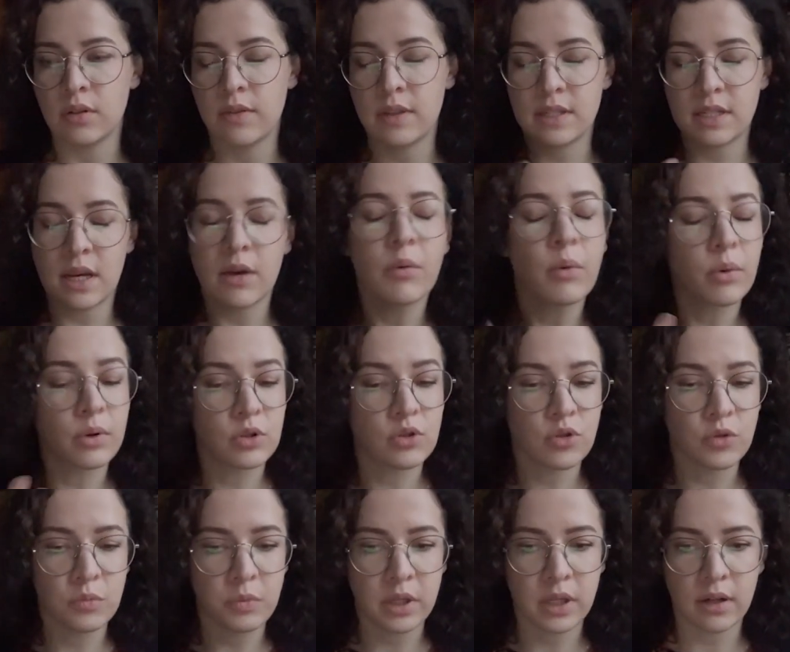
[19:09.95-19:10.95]
that everyone
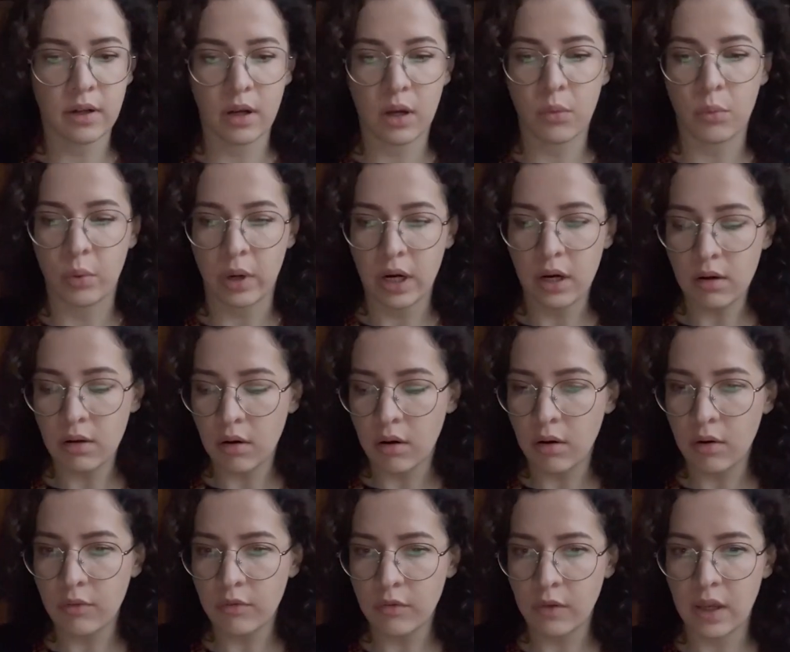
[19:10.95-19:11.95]
should be aware
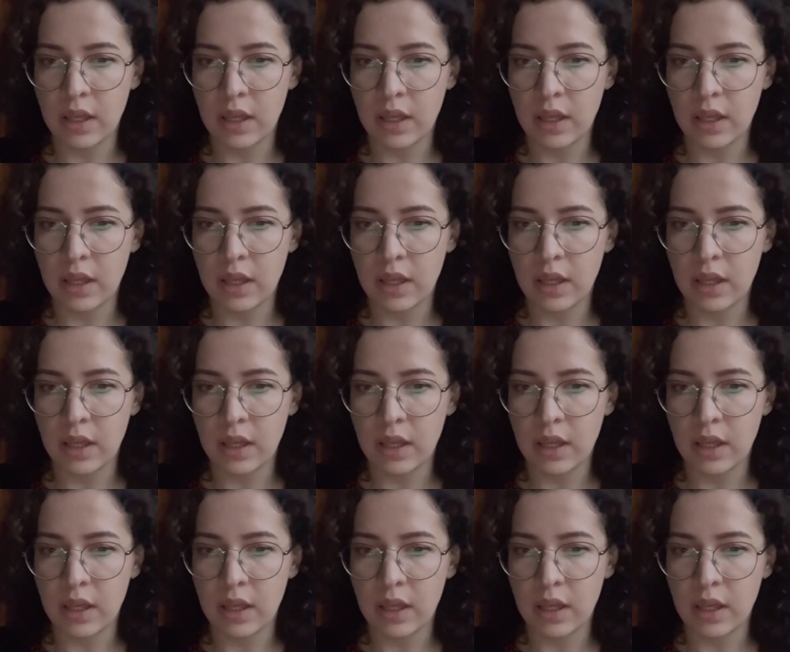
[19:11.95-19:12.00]
of,